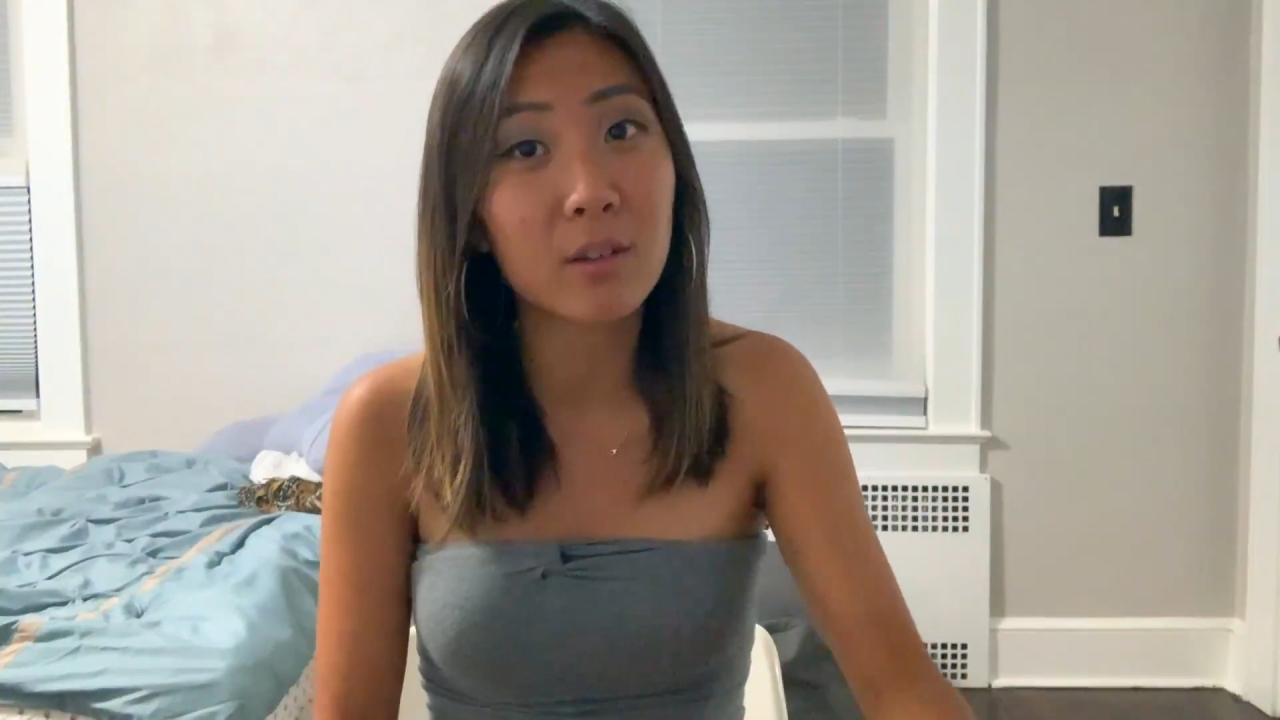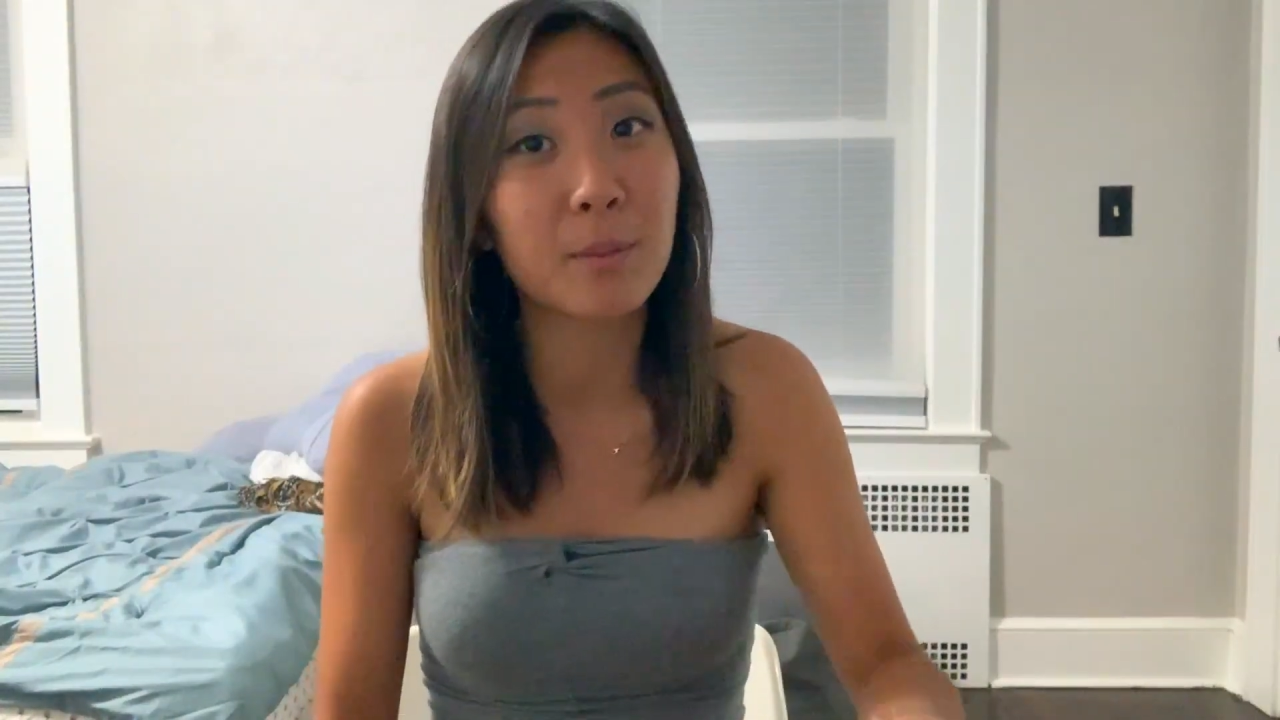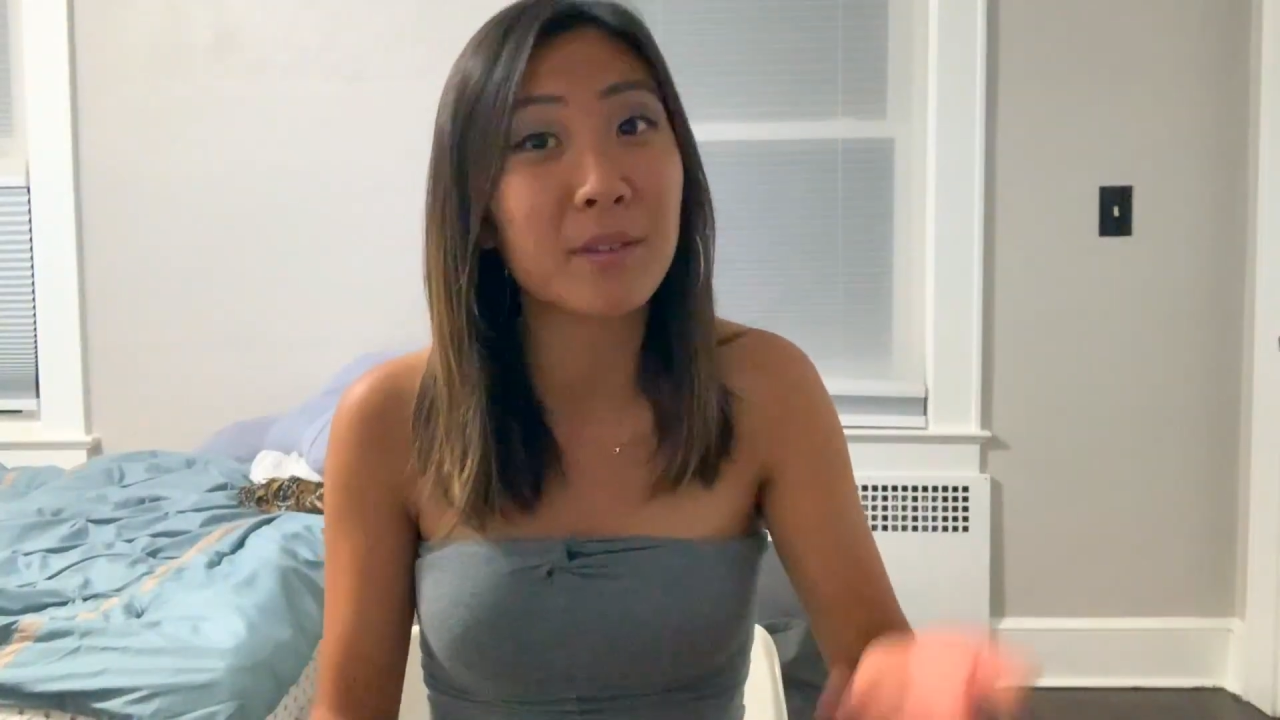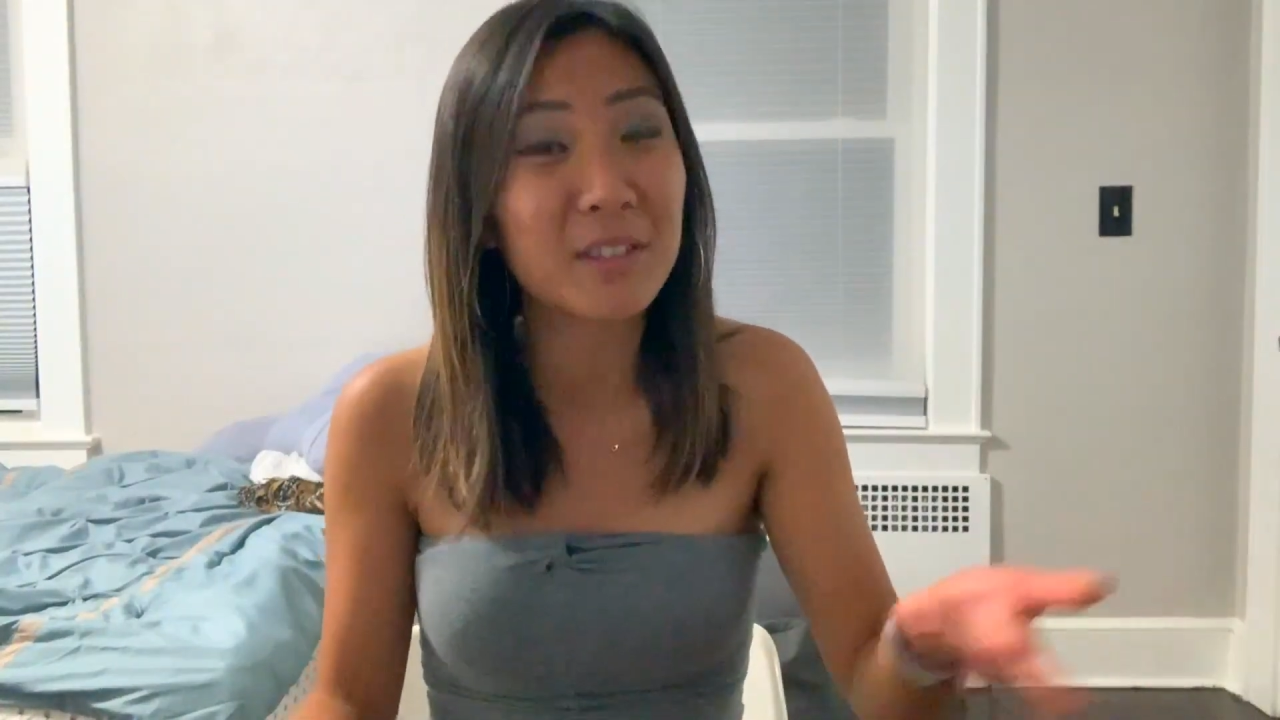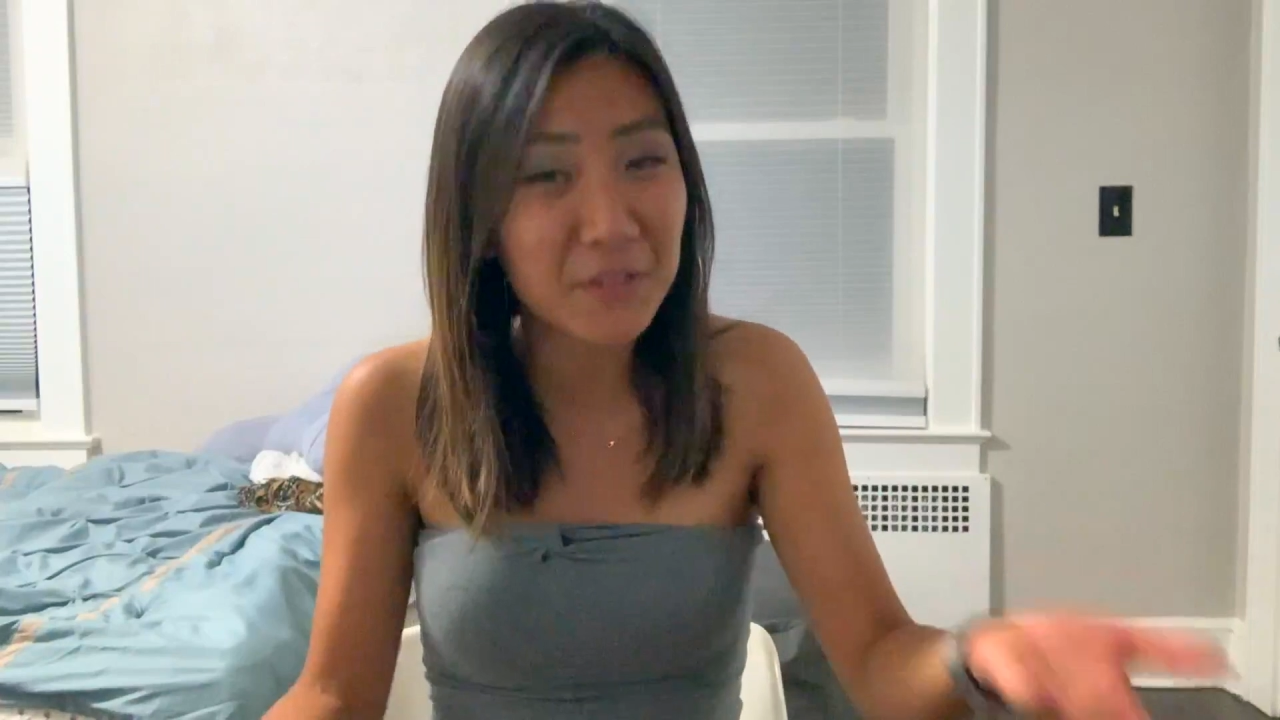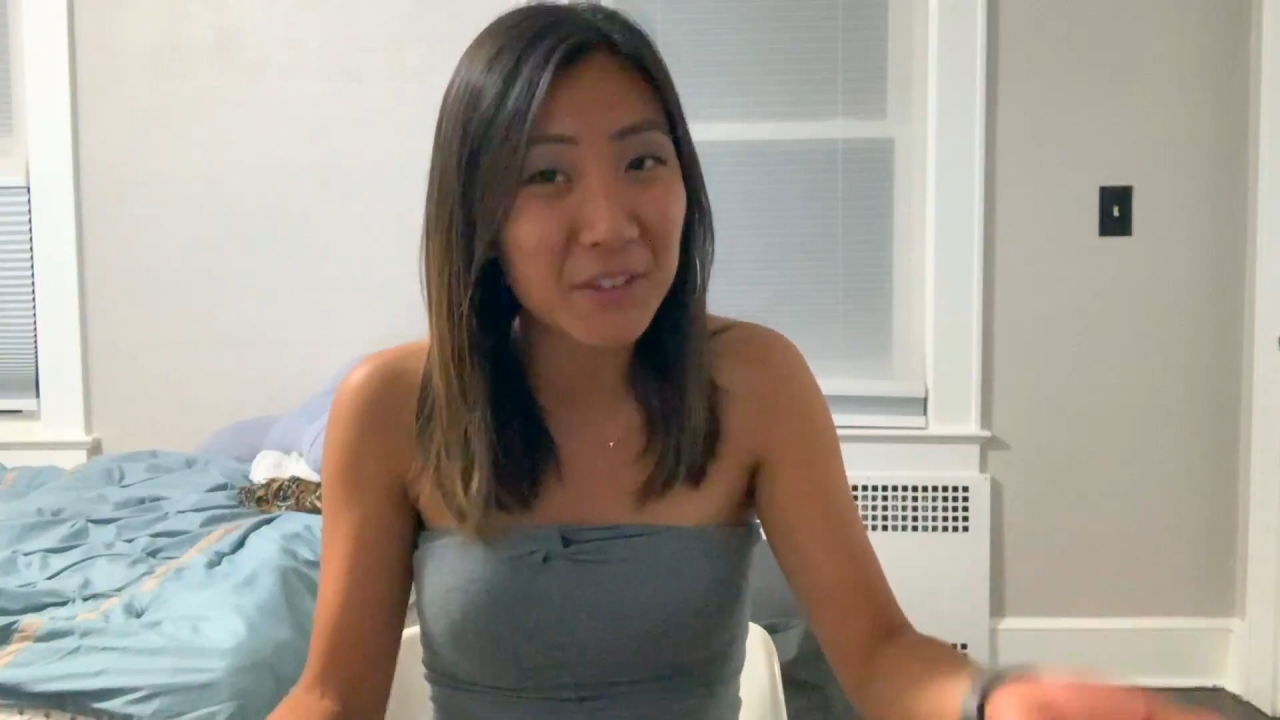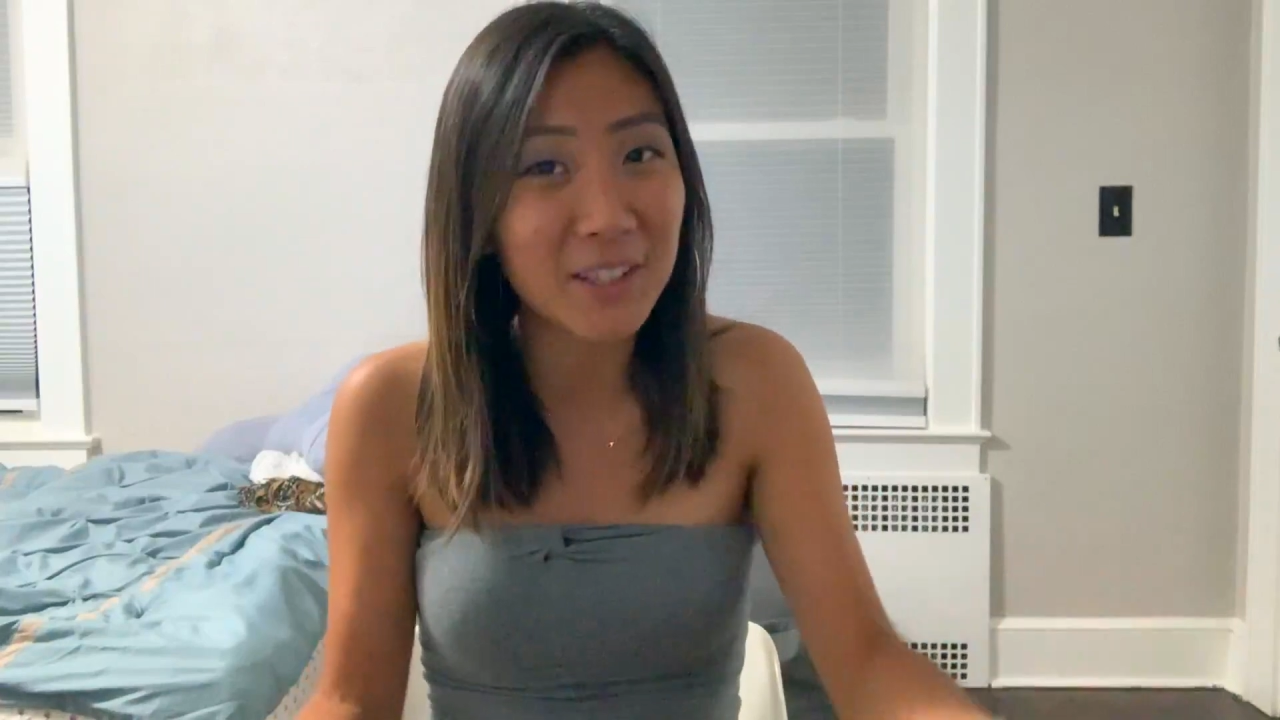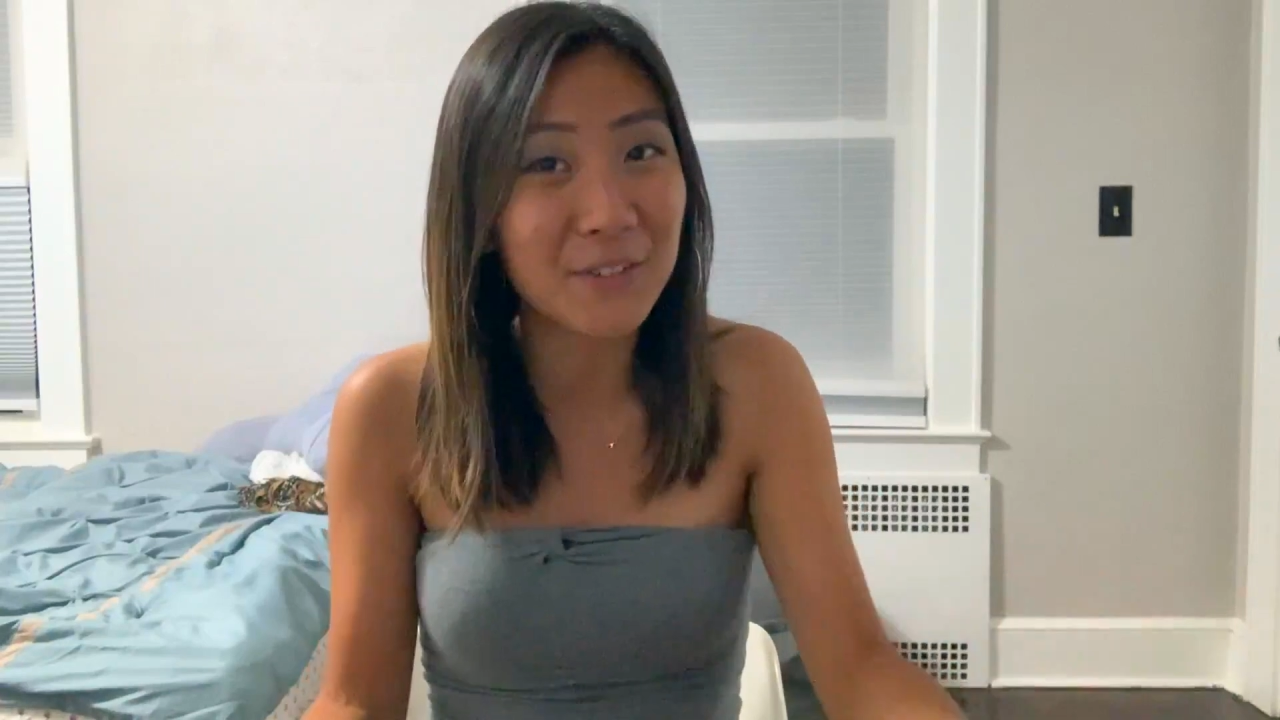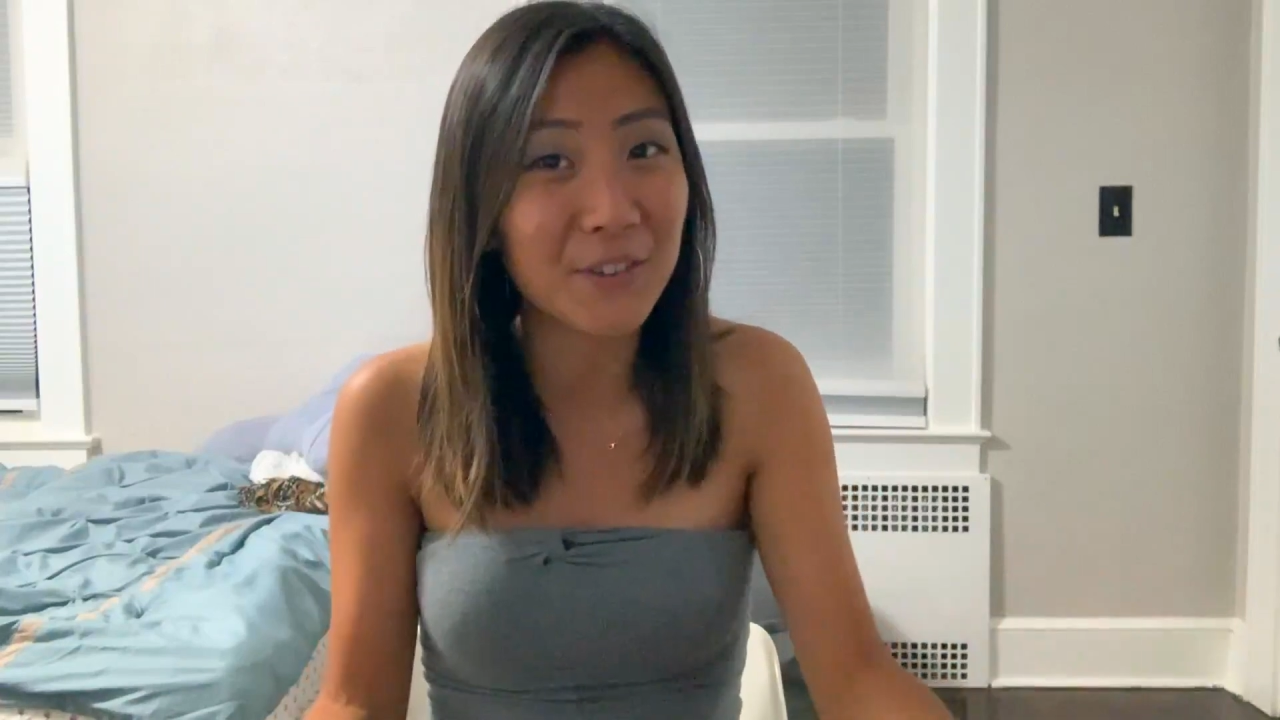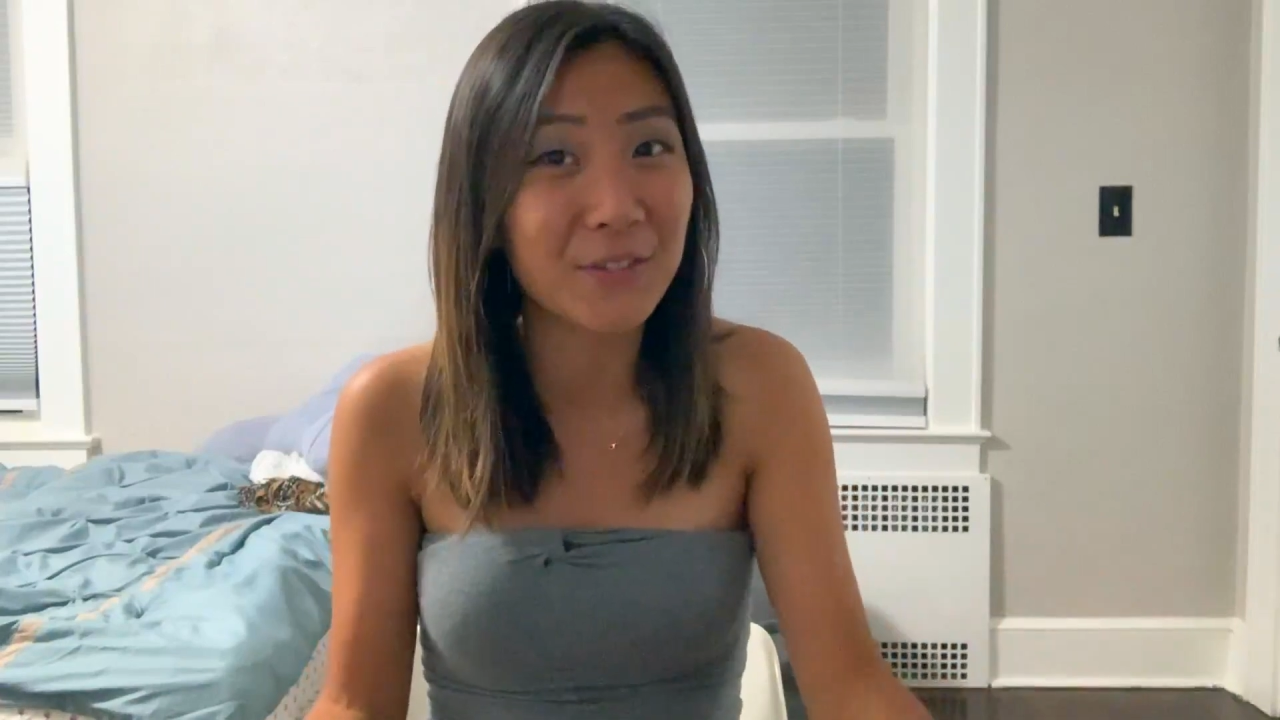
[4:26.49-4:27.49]

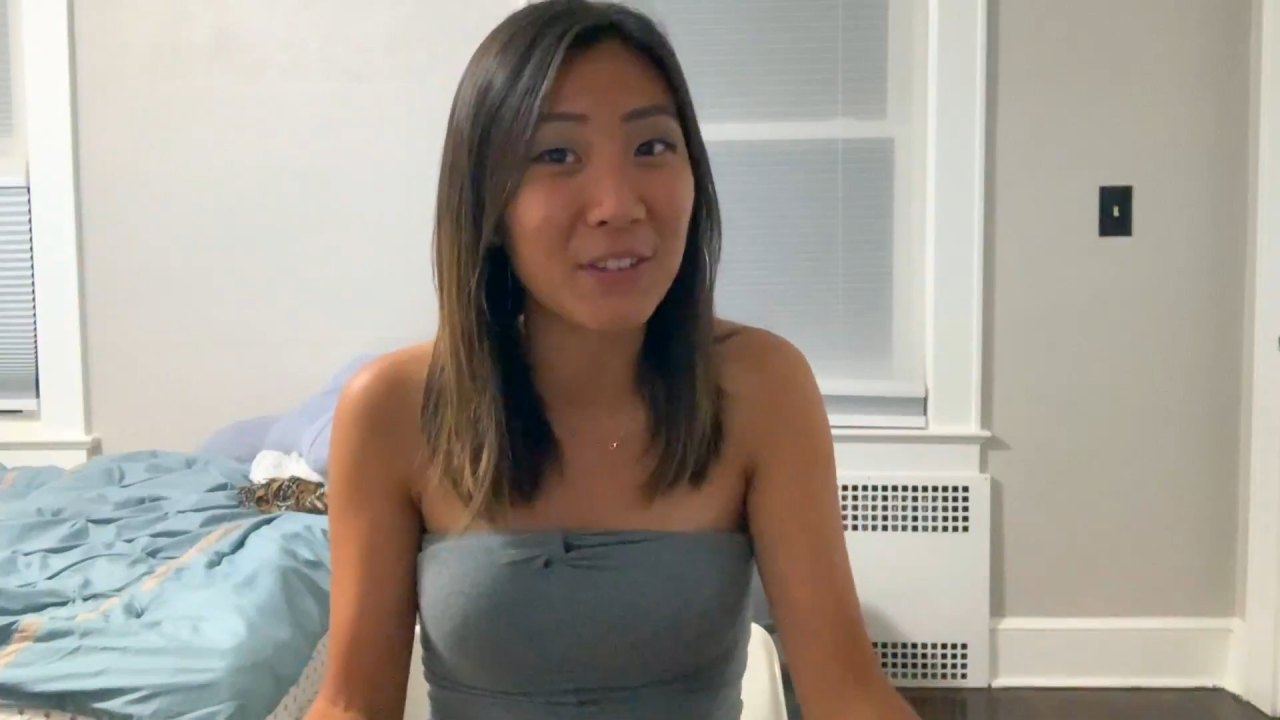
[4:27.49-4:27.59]
specifically for